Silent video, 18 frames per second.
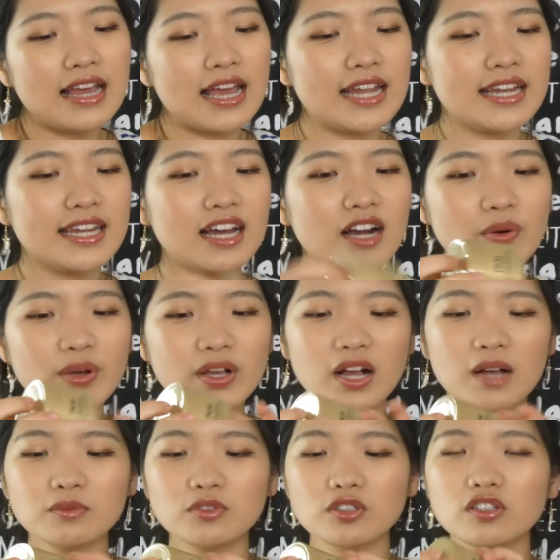And now we
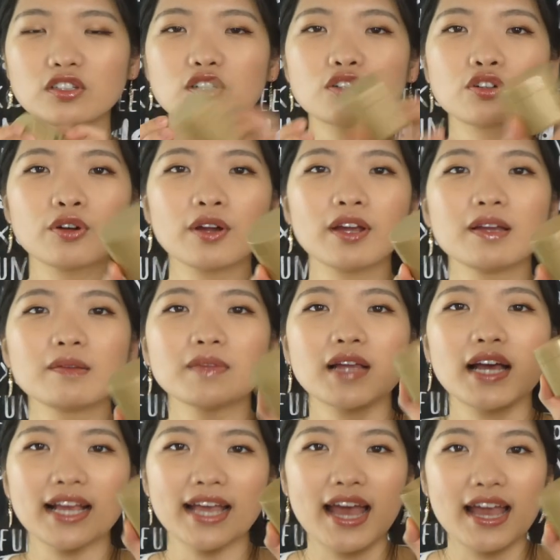come to the cream
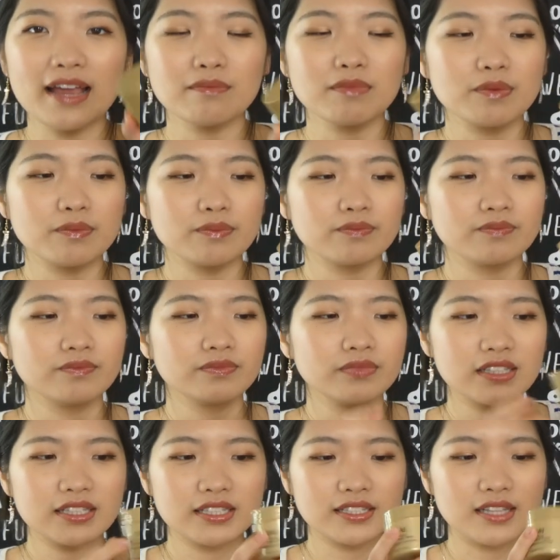that came in
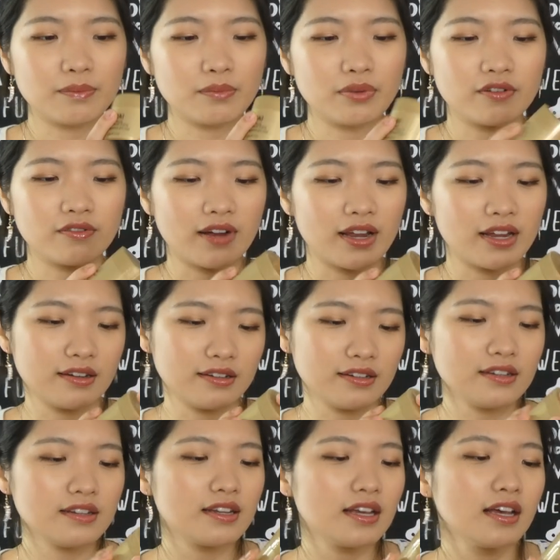
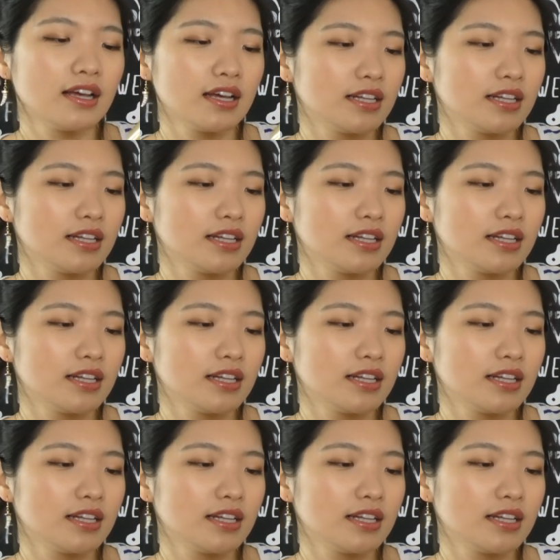separated.